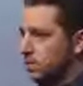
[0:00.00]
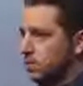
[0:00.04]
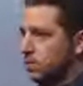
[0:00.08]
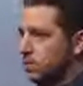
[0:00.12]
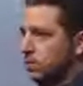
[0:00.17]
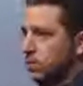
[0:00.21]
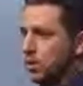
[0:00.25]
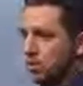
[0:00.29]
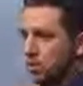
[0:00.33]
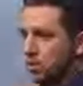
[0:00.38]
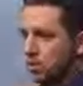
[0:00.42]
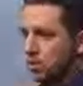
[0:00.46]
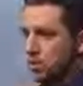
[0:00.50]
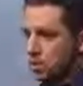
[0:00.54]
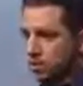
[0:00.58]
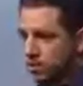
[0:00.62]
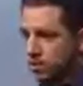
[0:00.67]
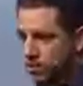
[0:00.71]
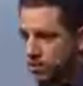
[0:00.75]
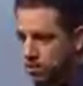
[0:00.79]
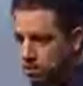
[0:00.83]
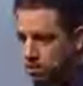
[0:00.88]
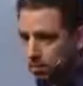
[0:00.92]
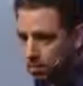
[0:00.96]
We
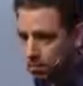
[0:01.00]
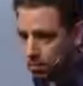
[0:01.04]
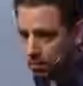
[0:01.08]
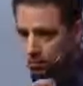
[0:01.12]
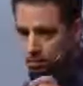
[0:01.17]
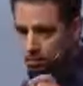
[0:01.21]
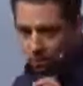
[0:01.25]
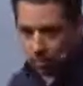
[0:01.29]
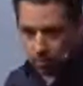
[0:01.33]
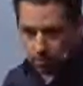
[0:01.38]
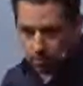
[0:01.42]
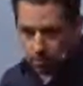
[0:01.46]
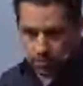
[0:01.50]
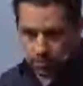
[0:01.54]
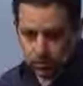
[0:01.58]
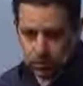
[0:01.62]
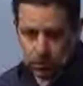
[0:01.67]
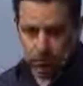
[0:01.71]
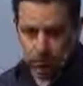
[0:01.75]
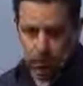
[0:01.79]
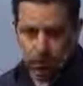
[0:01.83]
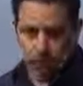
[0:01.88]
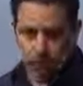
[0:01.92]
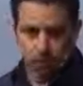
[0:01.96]
improved the performance
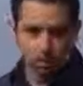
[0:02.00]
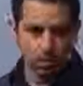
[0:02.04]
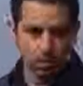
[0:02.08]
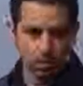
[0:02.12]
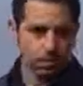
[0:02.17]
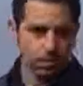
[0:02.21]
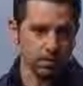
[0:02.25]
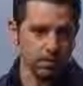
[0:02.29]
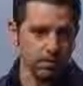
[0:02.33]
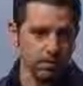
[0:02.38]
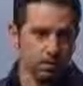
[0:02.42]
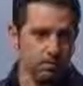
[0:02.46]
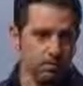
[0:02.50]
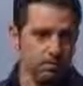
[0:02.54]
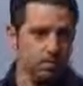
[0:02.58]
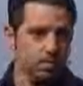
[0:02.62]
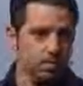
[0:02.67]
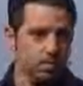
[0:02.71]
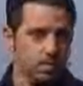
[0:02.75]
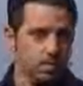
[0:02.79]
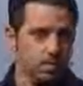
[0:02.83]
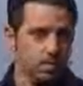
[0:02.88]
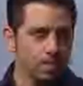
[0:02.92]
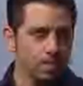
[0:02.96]
on this product
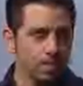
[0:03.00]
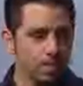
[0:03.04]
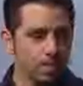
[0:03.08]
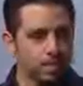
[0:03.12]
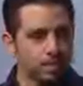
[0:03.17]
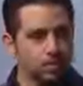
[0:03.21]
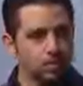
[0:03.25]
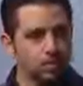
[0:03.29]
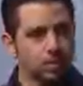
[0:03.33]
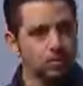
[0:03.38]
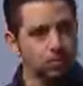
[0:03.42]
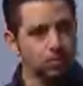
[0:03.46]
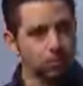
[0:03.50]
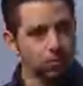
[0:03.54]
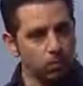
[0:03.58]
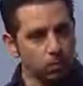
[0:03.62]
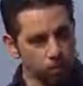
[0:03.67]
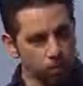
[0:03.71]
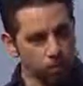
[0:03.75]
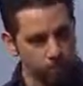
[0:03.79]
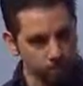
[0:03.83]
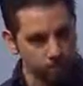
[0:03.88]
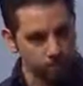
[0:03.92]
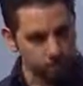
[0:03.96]
by
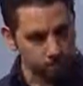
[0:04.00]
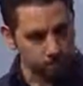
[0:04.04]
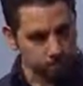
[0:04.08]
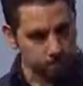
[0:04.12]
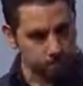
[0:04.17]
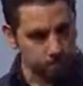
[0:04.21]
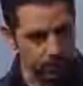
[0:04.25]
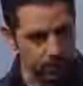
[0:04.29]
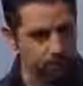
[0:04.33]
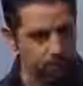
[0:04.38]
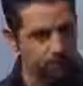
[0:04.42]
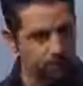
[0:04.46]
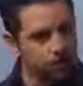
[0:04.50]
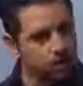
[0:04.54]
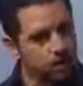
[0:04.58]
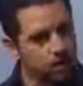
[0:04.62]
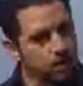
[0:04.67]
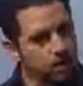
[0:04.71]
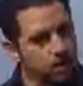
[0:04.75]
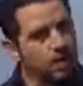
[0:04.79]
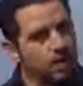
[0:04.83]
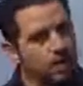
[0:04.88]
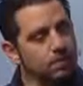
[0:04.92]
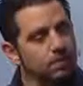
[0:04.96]
20%.
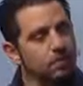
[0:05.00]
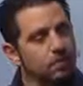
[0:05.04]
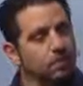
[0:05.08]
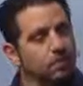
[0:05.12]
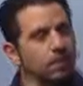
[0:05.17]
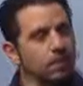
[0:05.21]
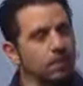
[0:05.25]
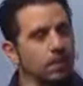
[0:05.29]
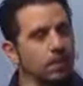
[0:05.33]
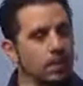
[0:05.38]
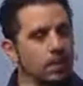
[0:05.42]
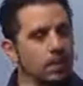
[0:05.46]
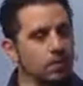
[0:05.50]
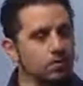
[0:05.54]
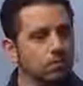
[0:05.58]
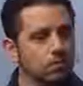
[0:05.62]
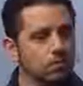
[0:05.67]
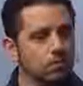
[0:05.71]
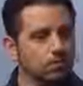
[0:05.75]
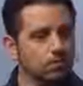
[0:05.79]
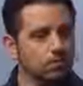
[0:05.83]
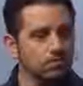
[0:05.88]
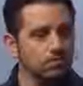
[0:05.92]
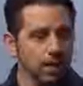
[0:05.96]
If you thought it
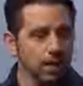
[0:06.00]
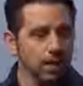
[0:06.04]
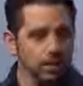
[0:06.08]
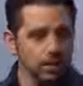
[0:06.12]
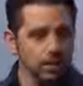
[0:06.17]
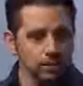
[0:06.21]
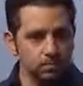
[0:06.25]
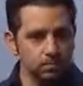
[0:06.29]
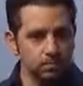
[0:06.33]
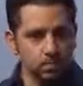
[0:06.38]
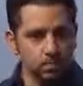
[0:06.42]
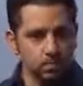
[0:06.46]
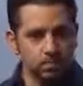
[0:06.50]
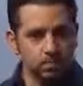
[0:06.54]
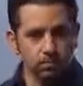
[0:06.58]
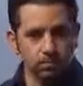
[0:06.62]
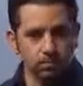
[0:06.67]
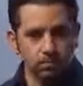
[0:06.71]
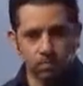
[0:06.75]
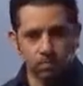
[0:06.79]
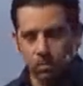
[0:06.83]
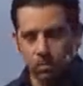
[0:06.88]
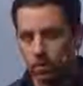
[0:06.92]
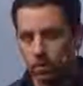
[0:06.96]
was fast
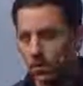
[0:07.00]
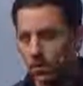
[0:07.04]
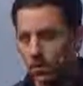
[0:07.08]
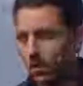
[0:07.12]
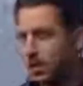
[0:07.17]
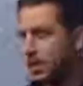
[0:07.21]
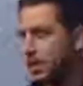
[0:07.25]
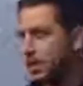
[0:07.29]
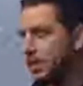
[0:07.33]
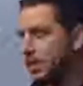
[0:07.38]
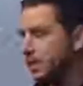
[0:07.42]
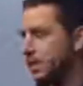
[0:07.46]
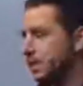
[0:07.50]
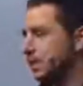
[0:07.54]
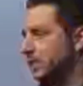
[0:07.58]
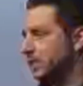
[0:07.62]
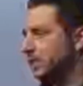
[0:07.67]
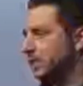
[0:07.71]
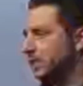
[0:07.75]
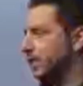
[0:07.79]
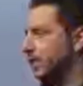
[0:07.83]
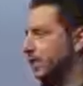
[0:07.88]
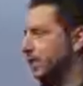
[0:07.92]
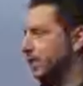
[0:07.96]
before, it
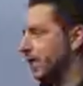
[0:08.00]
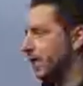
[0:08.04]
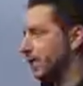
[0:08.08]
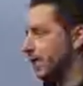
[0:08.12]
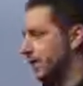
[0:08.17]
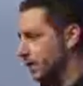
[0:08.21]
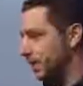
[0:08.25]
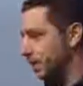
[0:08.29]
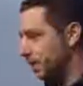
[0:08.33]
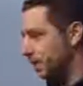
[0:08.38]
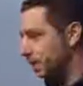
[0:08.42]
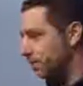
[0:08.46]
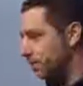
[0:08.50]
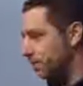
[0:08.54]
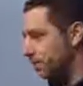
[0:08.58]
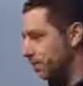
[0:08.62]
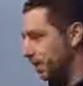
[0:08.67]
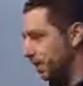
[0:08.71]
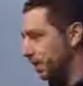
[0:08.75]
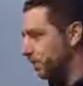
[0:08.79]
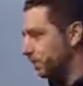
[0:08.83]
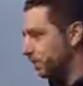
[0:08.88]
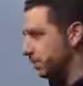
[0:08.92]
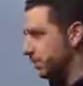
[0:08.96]
is lightning
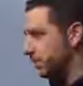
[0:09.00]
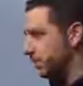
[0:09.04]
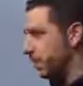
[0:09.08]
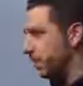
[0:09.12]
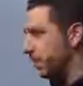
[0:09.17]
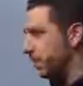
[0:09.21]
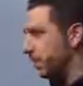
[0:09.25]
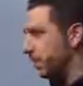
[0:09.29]
fast now.